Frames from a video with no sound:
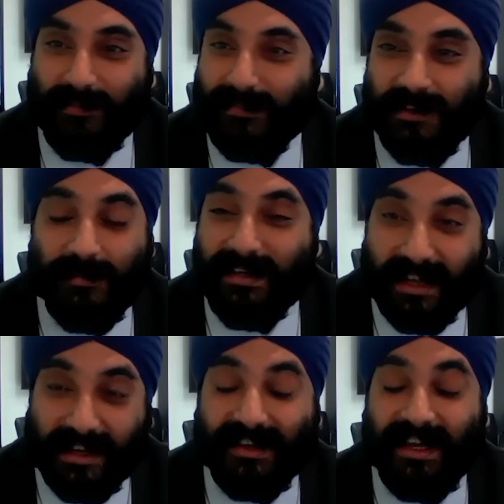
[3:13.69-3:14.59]

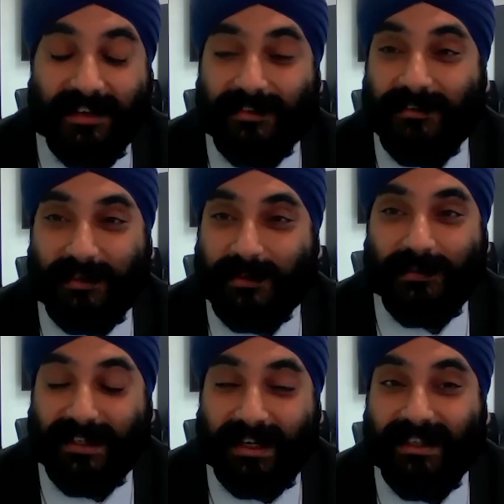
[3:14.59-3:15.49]
Never, ever have
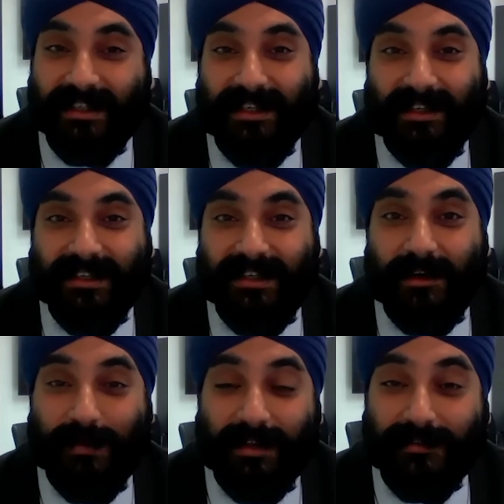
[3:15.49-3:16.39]
thought that.
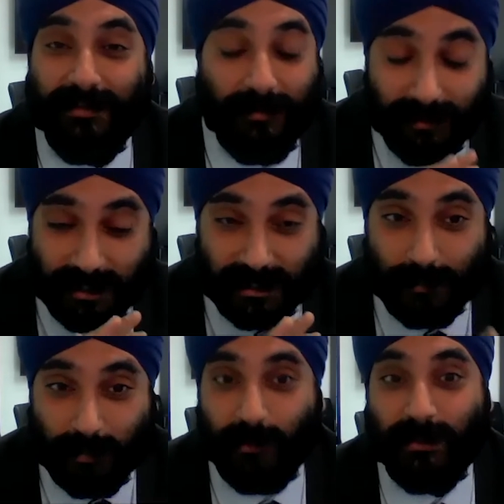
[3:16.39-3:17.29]
We have just a
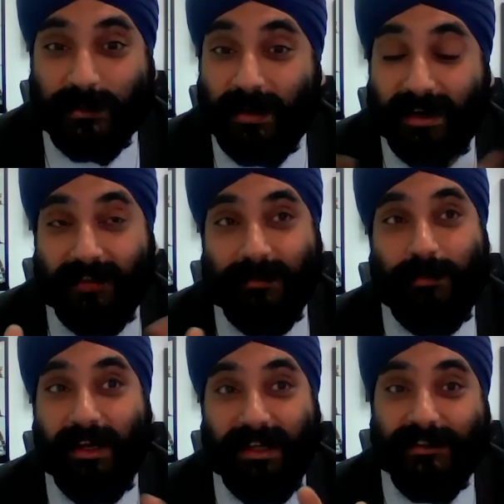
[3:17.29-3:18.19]
pure tour, and I have to
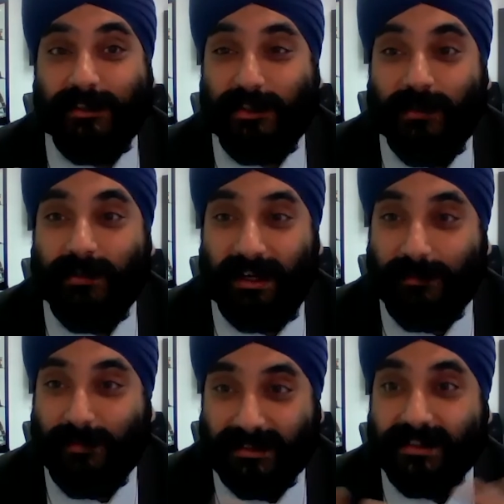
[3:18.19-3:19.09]
break it into two now
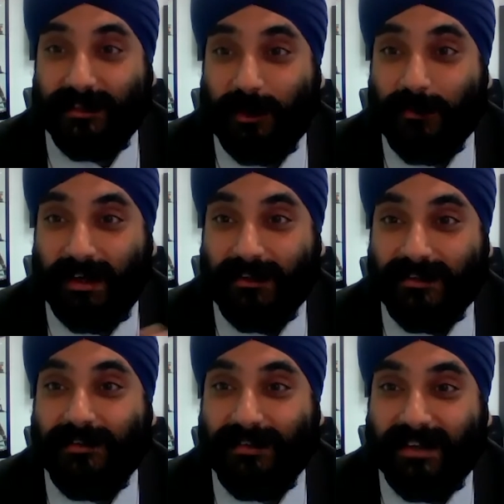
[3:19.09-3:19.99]
because there's so much
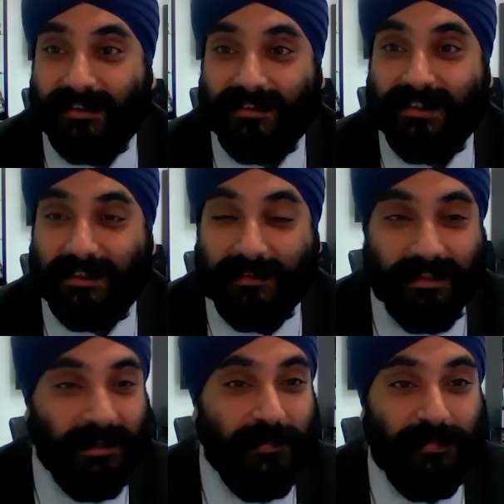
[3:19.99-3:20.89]
that I've gathered,
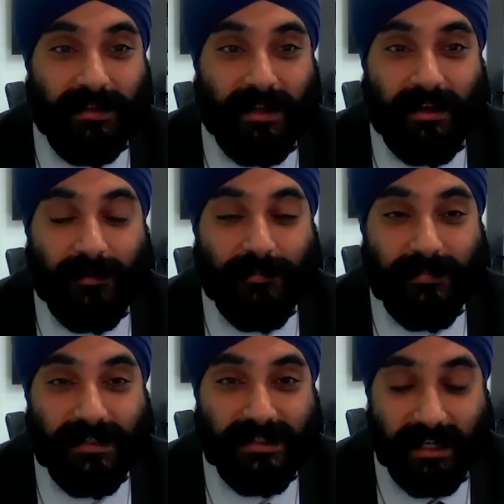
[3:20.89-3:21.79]

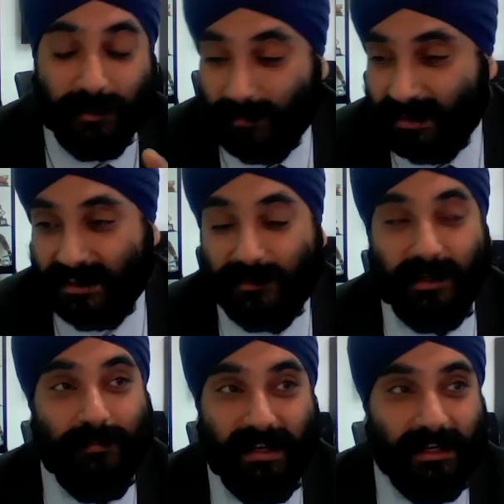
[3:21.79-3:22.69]
Sikh women's
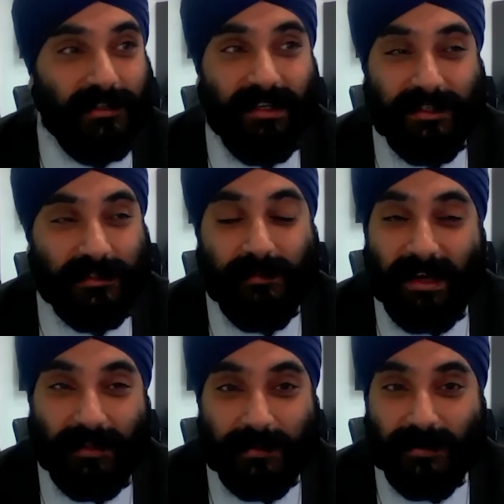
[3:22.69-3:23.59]
history, military history,
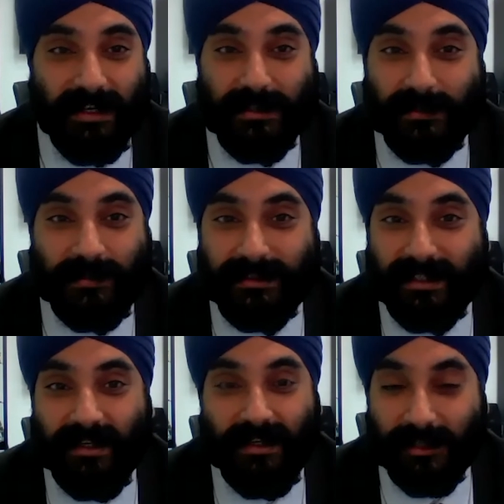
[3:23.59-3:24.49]
about 3 tours,
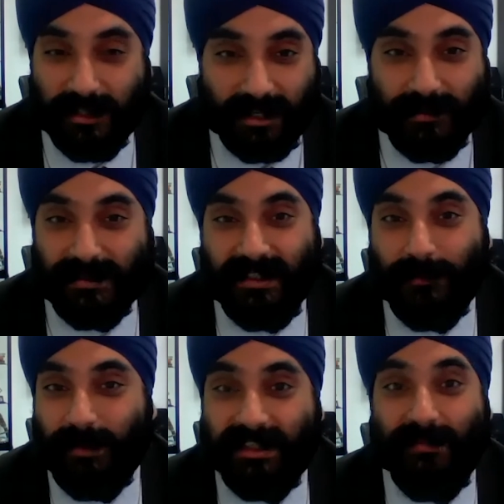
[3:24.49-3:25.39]
Chelsea,
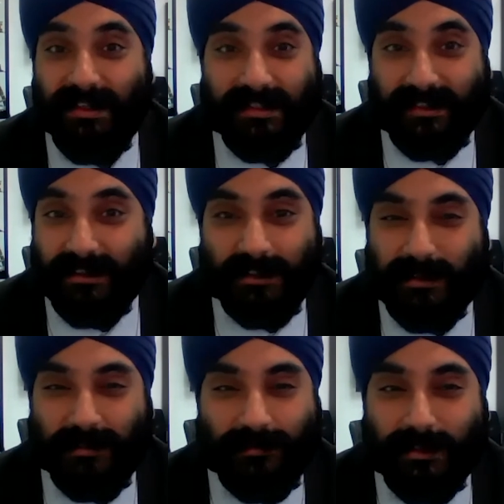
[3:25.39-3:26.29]
Westminster, 2
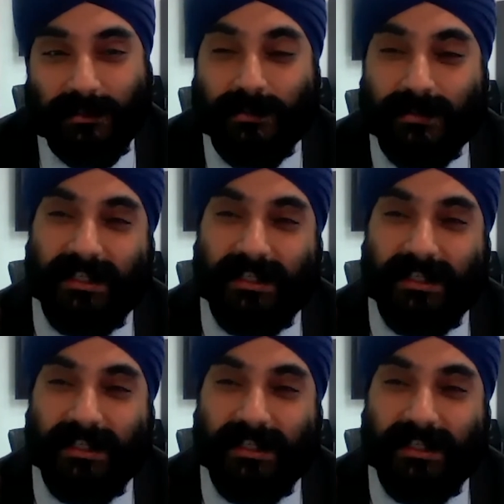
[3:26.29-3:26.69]
different tours.